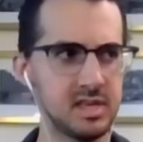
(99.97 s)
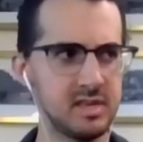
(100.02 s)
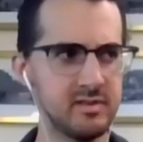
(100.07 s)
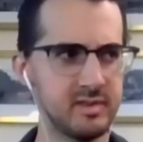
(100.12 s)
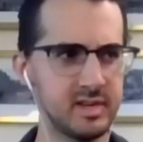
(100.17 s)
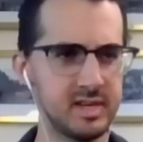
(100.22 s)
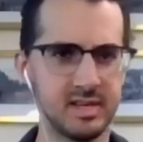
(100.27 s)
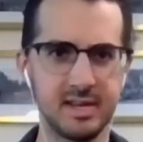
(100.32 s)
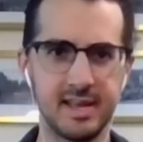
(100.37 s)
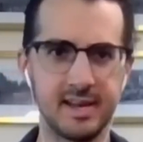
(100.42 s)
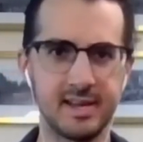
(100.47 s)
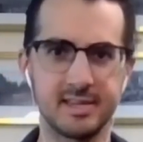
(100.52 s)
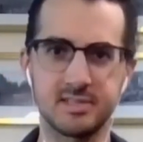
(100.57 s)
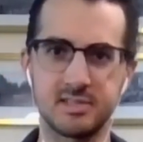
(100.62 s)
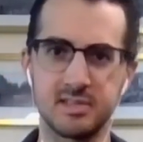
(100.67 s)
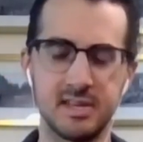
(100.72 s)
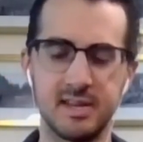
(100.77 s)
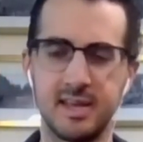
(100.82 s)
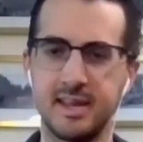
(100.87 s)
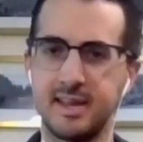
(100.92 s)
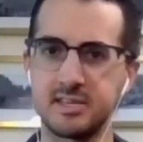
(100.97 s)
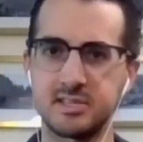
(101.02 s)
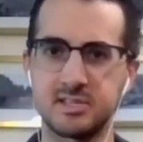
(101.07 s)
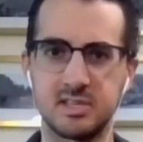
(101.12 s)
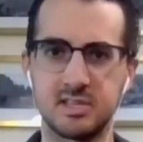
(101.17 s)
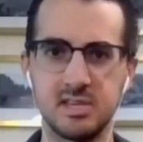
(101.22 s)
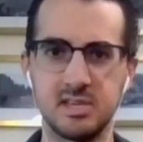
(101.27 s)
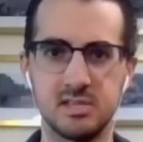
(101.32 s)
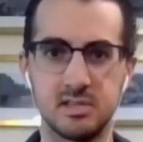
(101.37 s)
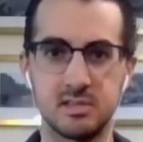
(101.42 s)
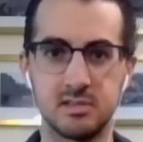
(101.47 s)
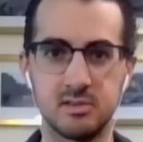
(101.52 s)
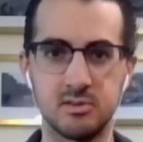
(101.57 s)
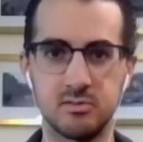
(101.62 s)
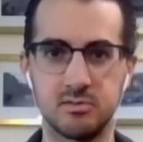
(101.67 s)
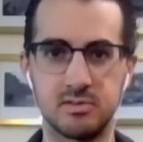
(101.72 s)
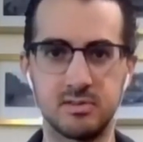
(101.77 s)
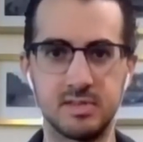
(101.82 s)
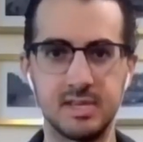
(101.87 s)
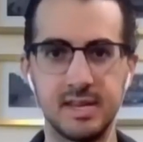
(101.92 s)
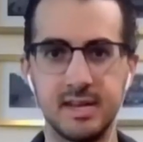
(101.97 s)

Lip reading: even in NXT, you